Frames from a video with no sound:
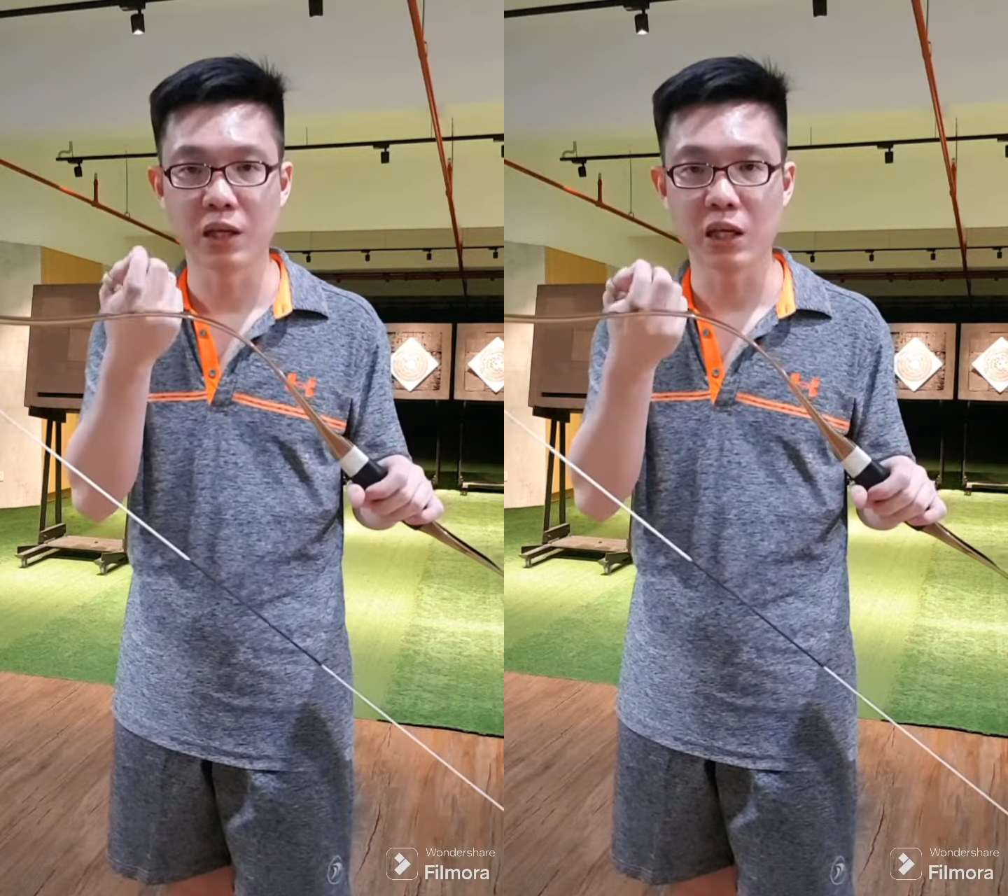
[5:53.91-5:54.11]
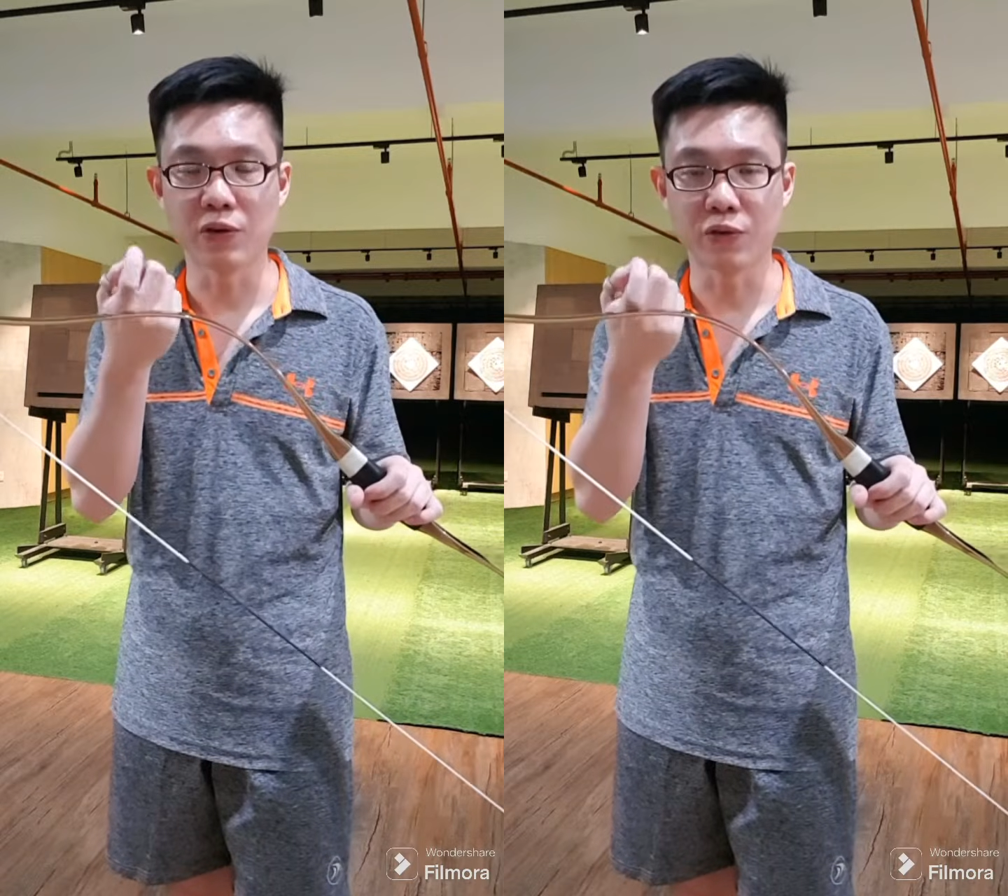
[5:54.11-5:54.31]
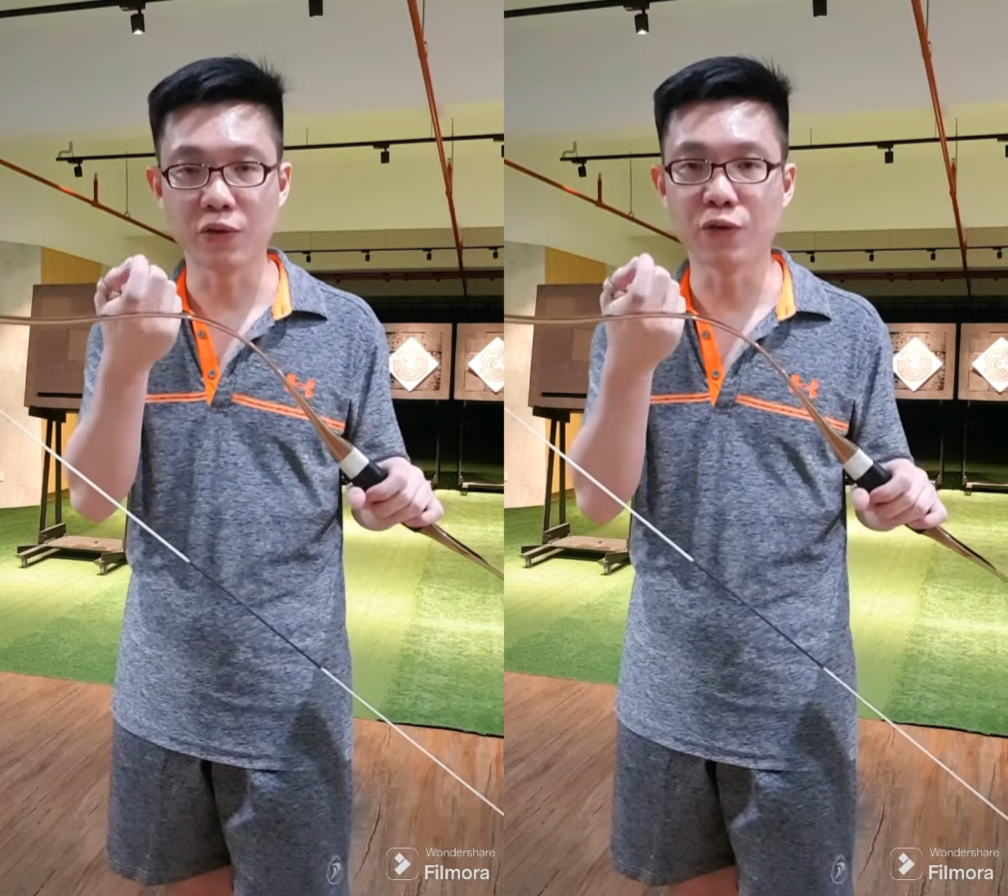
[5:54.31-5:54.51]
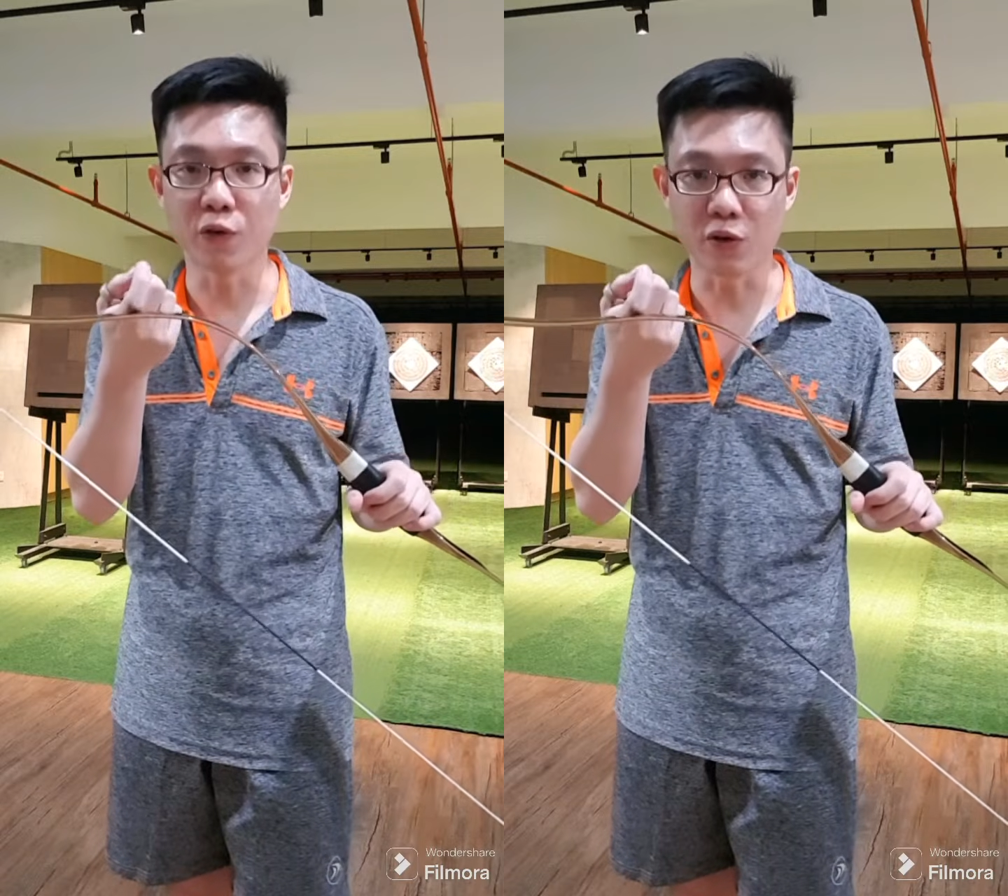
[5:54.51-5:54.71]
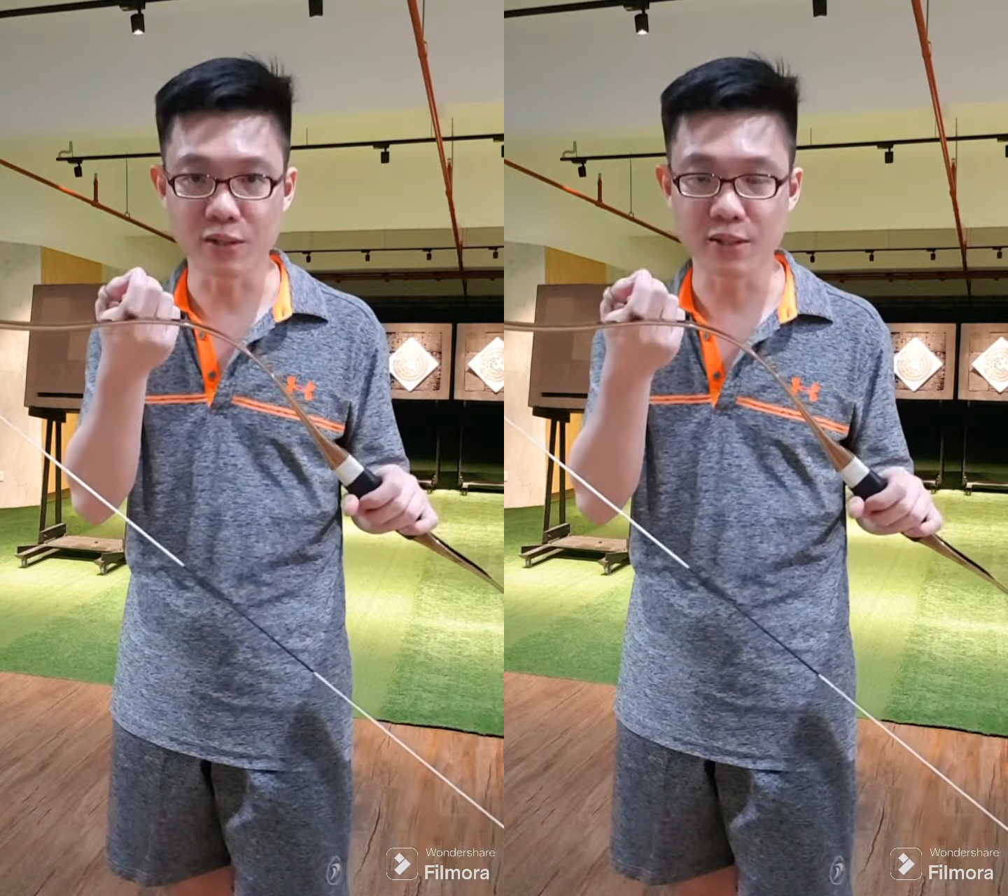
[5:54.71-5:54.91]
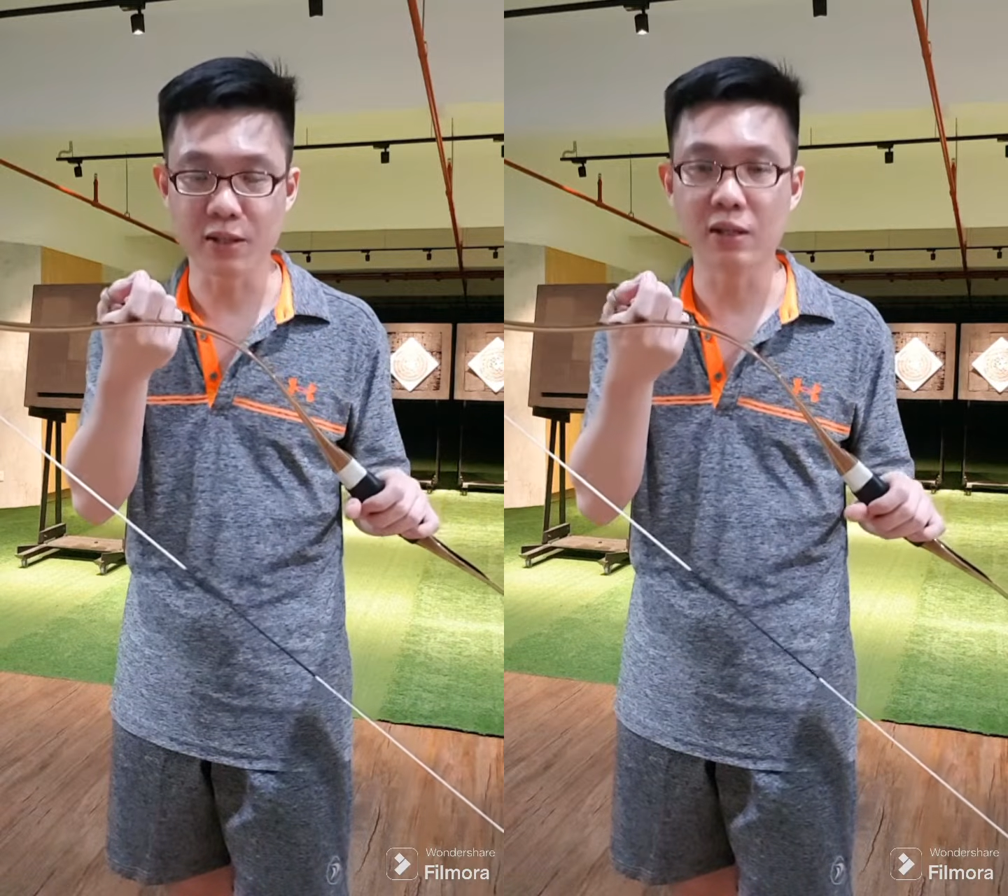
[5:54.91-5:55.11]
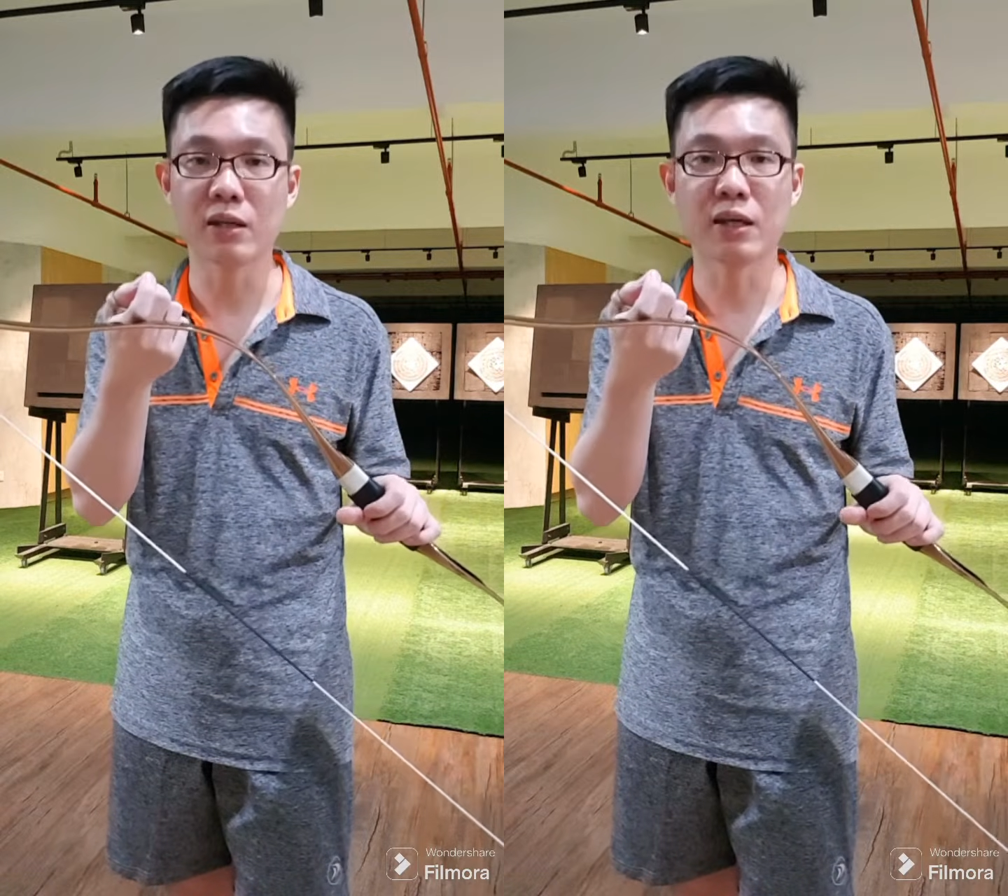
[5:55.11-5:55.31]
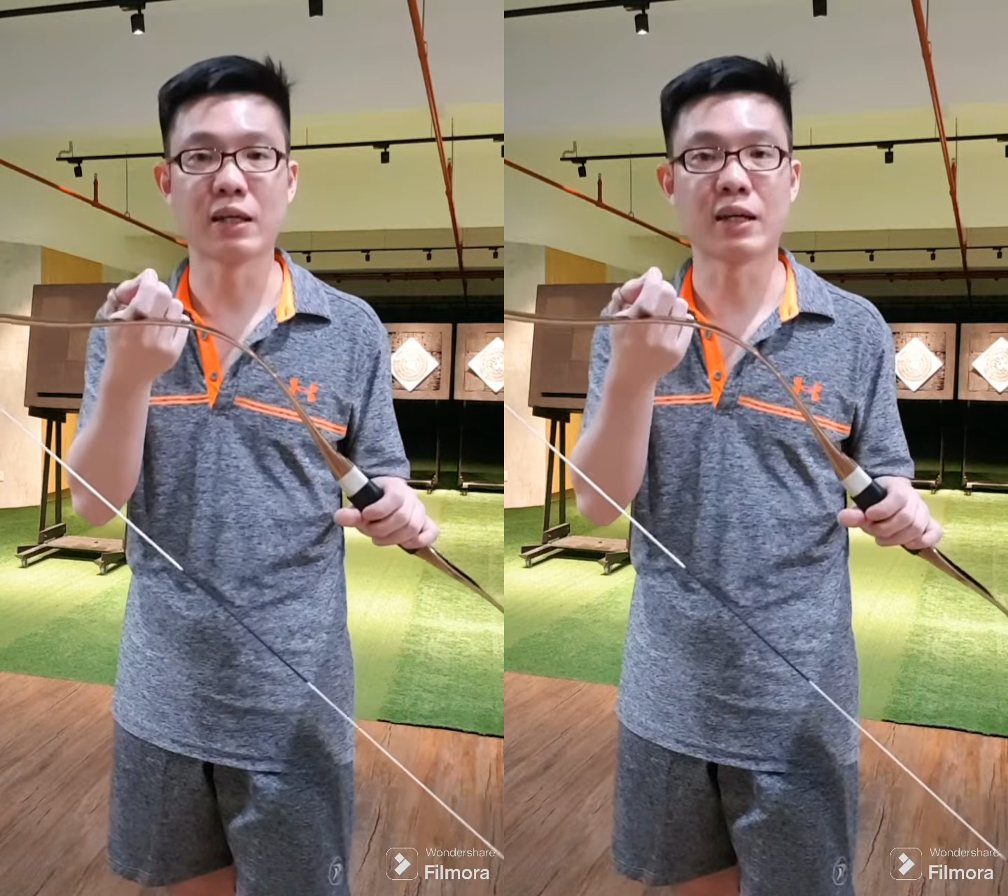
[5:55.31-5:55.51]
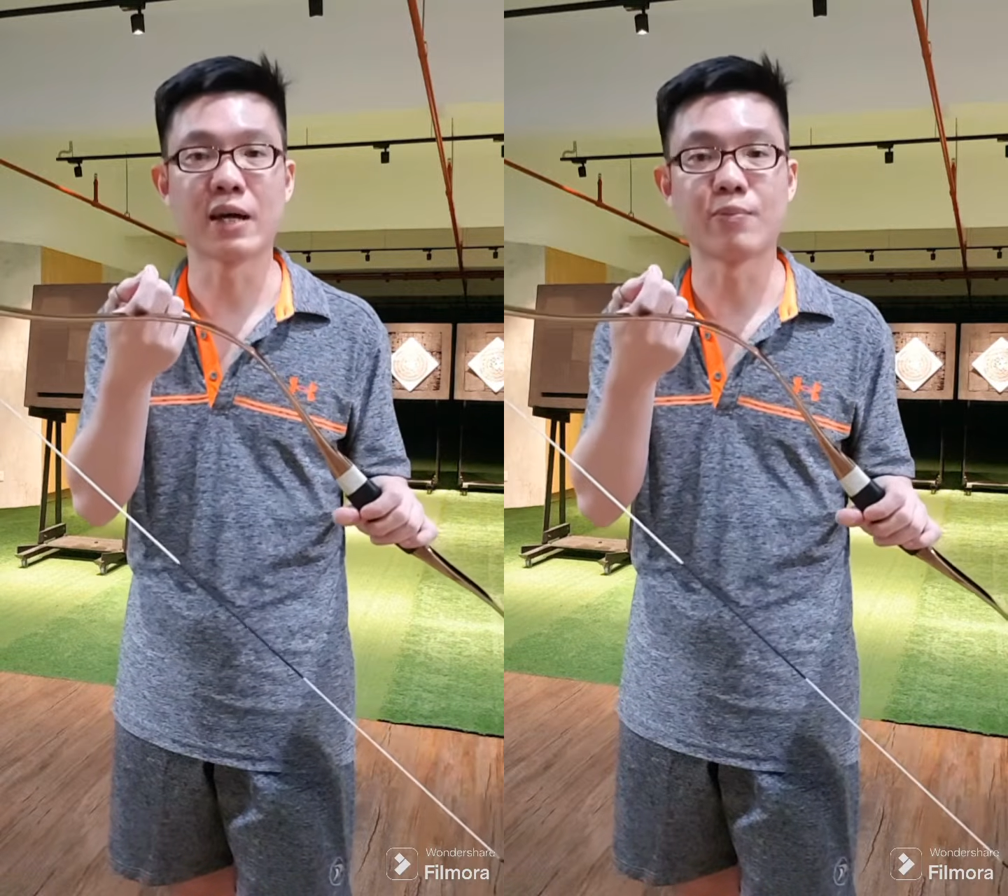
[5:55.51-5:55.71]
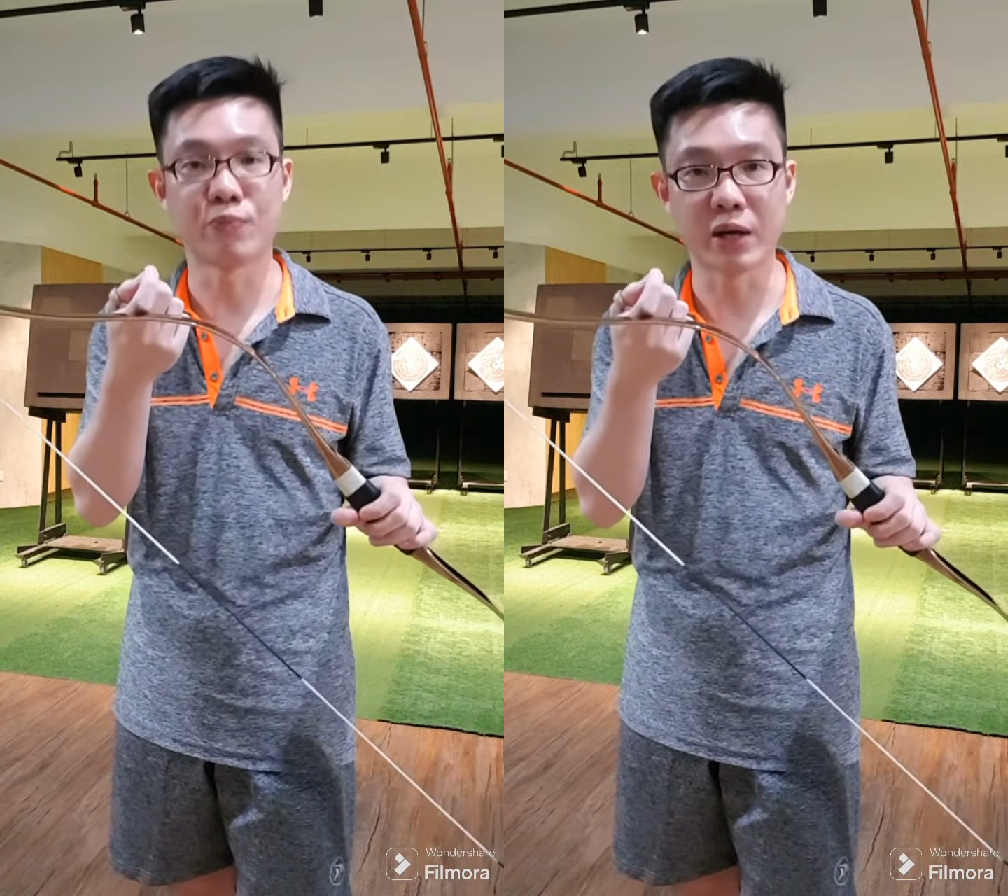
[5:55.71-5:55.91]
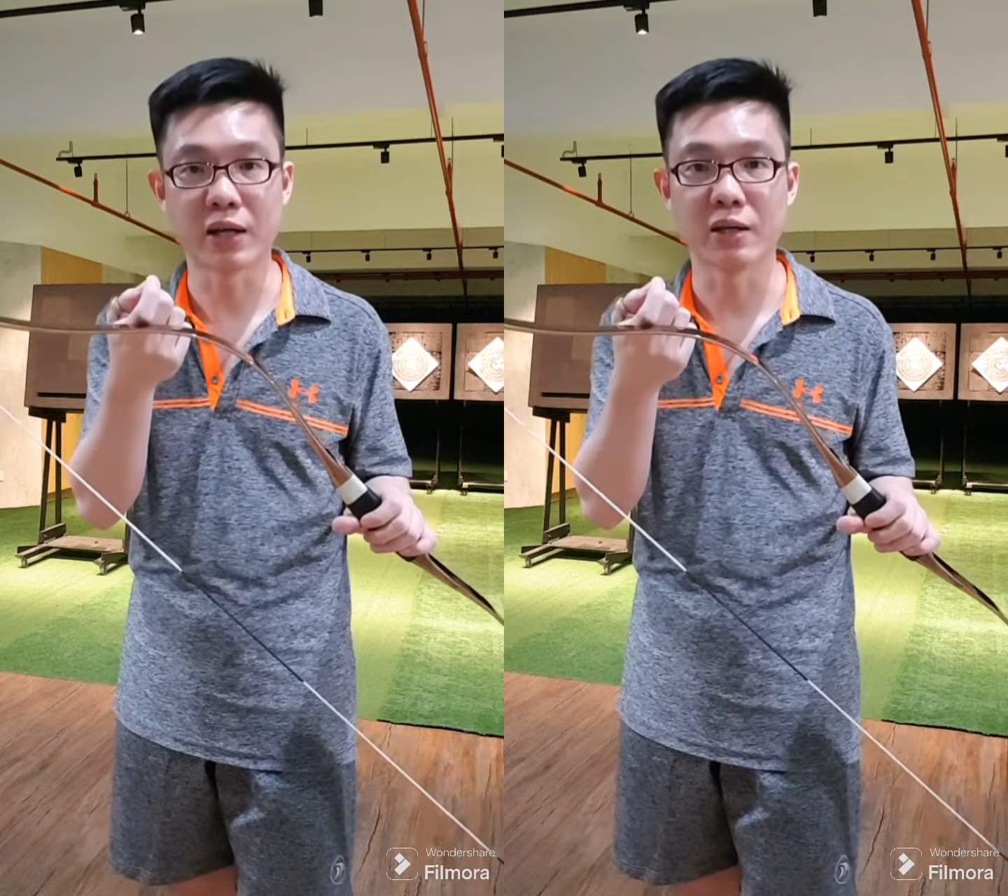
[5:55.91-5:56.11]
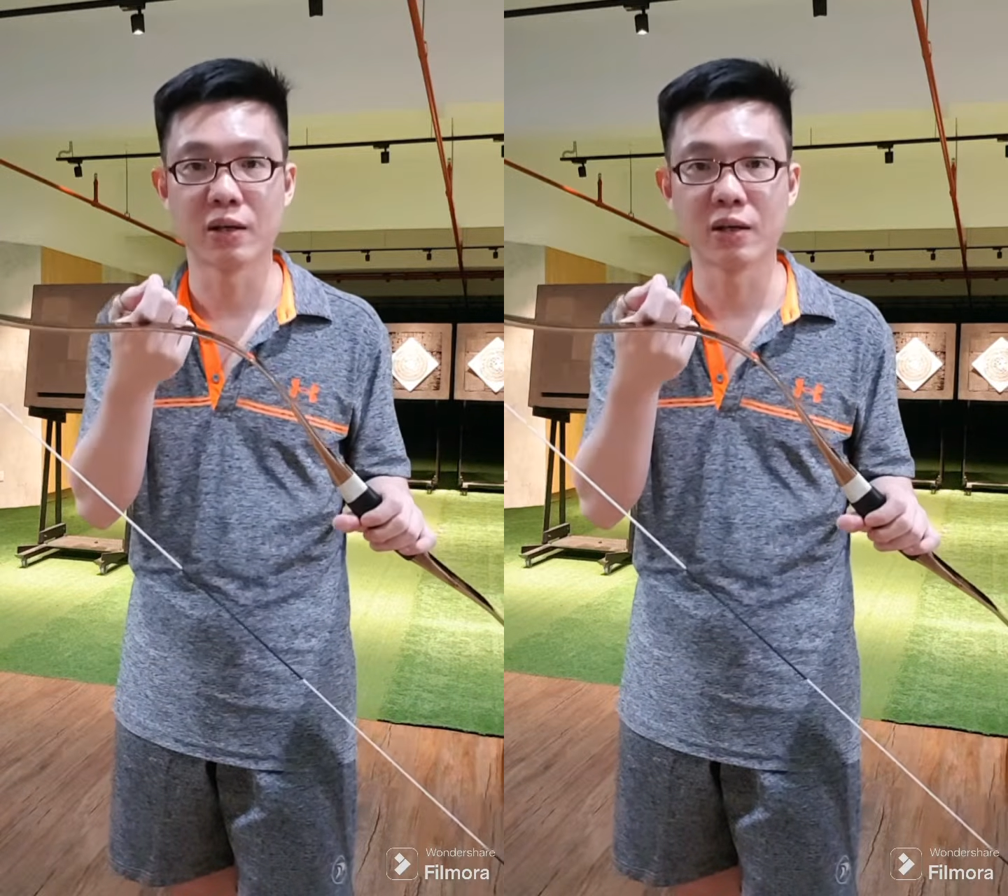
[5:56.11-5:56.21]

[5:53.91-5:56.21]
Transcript: if you force it, it can break.